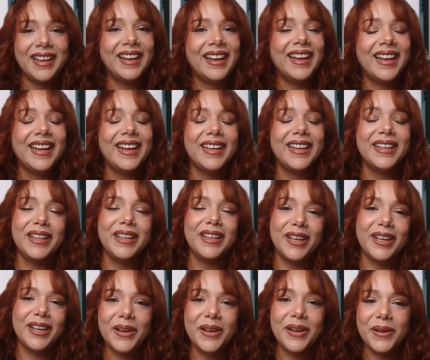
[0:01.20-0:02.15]

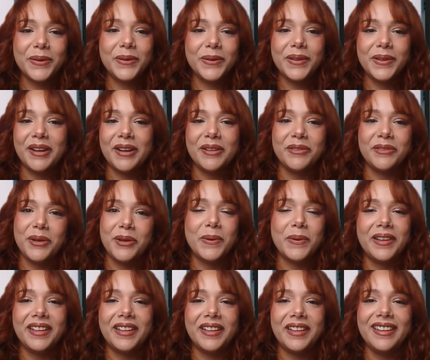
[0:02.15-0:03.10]
Hello,
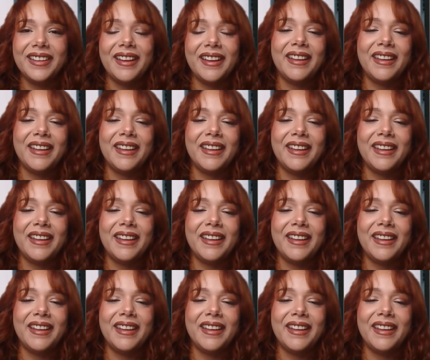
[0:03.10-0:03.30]
everyone,